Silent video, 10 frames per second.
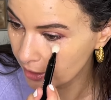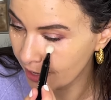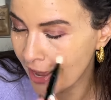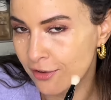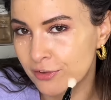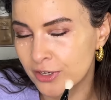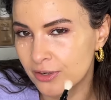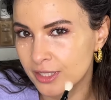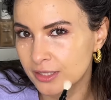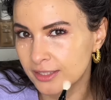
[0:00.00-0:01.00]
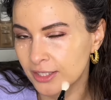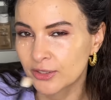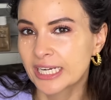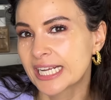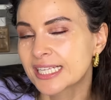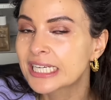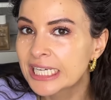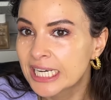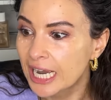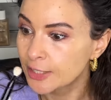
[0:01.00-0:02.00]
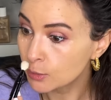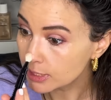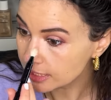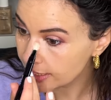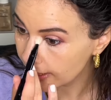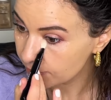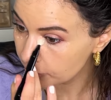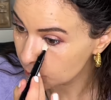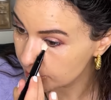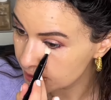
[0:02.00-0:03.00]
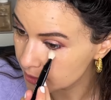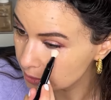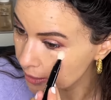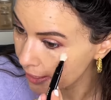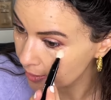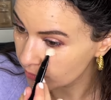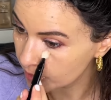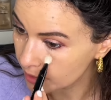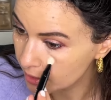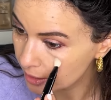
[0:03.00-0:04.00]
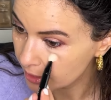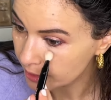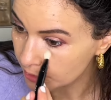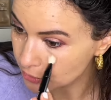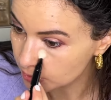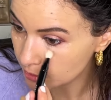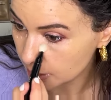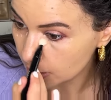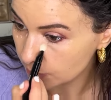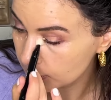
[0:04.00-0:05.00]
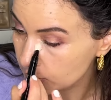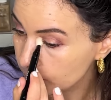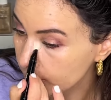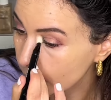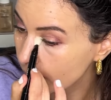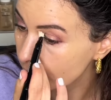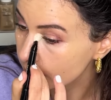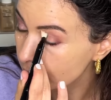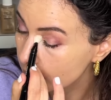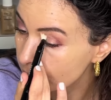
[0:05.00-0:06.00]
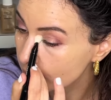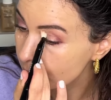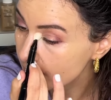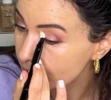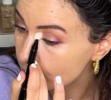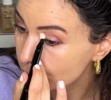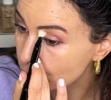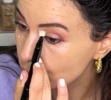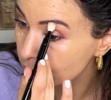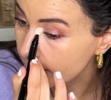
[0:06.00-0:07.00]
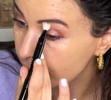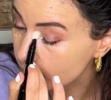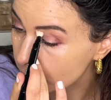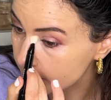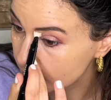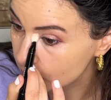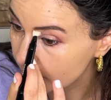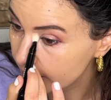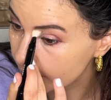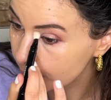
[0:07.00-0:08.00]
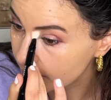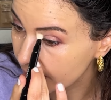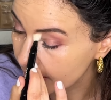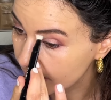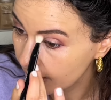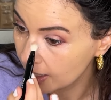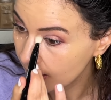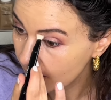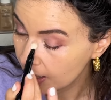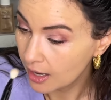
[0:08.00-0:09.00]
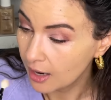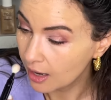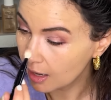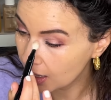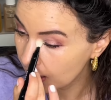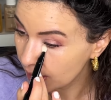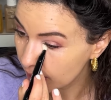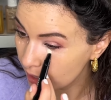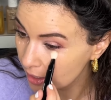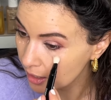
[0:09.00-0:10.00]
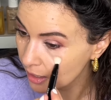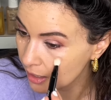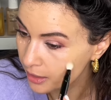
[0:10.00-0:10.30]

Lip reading: a heavier concealer. And I don't want to say heavier because it's not heavy. It covers really well. You know, for me, there are two categories of makeup that I